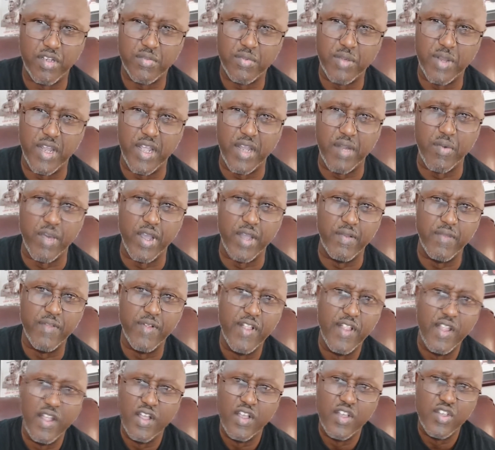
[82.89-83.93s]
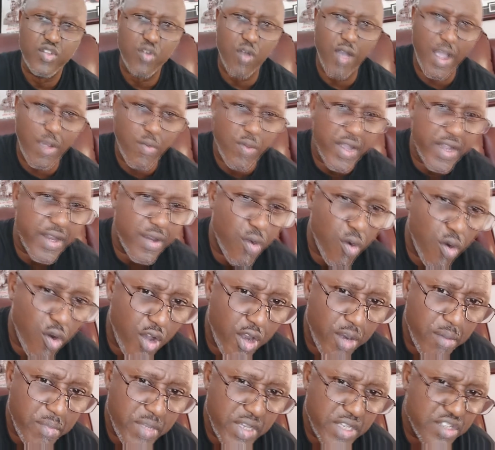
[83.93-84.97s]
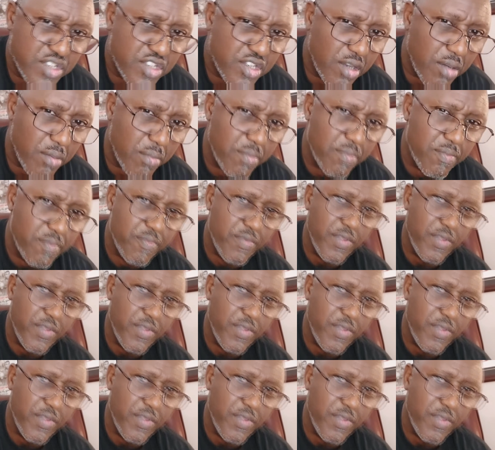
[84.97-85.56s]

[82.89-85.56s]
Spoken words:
But anyway, so I went and ordered me some